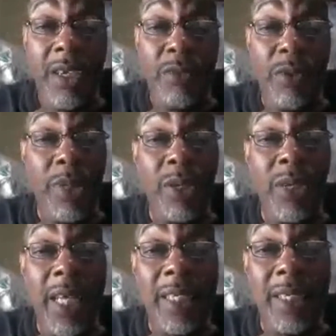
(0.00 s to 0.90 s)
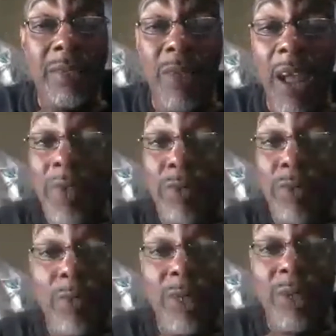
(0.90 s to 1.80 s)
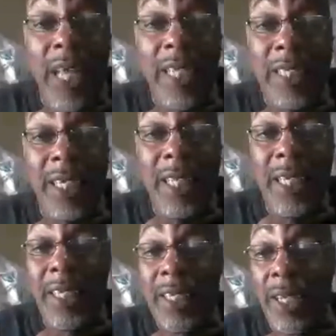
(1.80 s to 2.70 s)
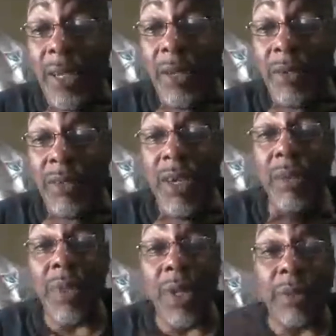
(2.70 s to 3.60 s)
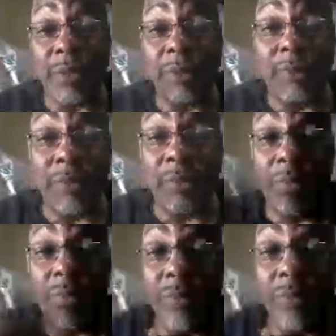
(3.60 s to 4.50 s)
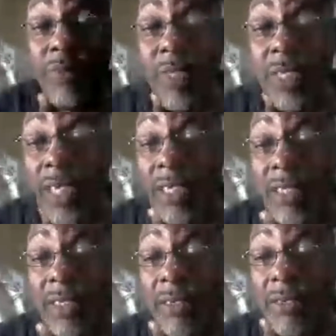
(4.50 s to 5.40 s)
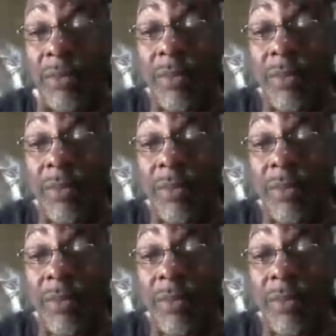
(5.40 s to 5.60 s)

women don't like African women don't like sticking things in their up their vagina. So